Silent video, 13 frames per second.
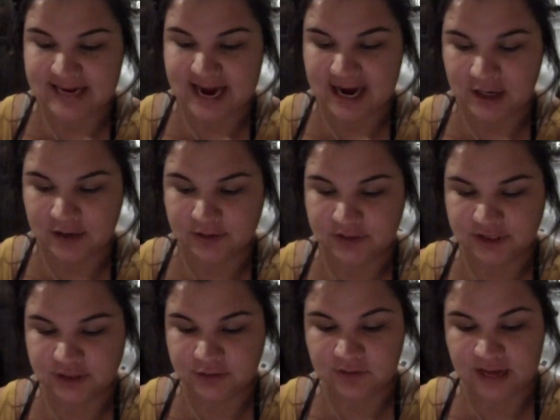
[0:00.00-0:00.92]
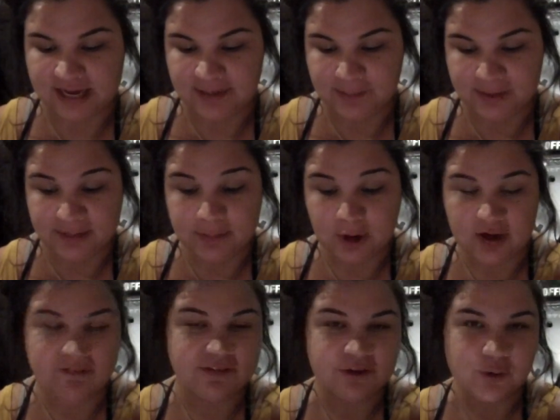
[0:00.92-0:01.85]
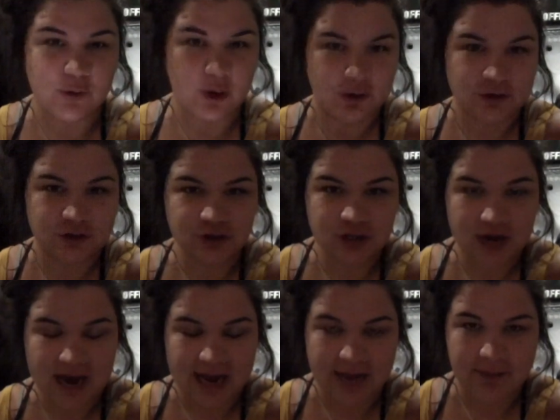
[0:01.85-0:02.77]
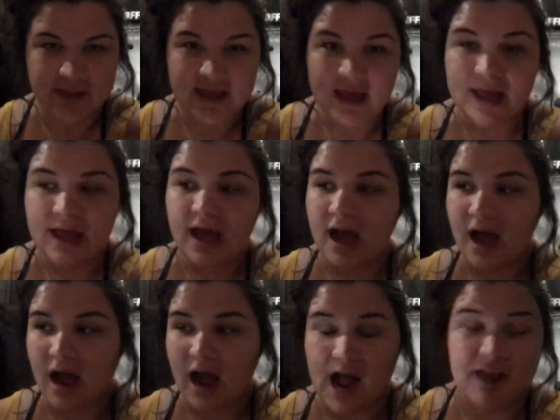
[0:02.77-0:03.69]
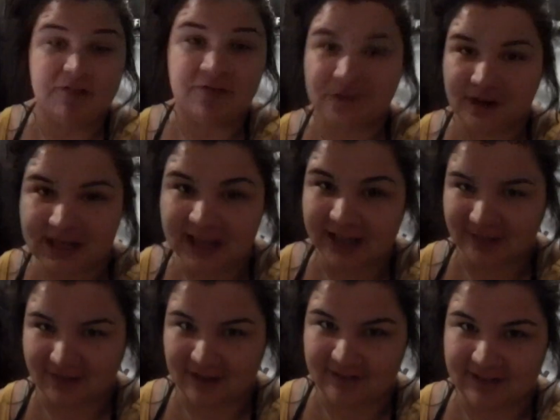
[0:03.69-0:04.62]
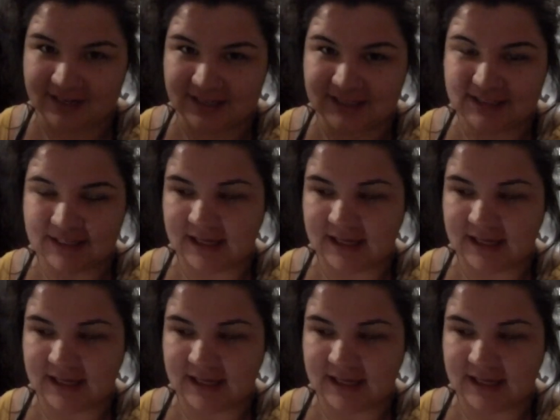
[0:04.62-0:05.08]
how do you like being a part of the Crawler tribe? I freaking love it.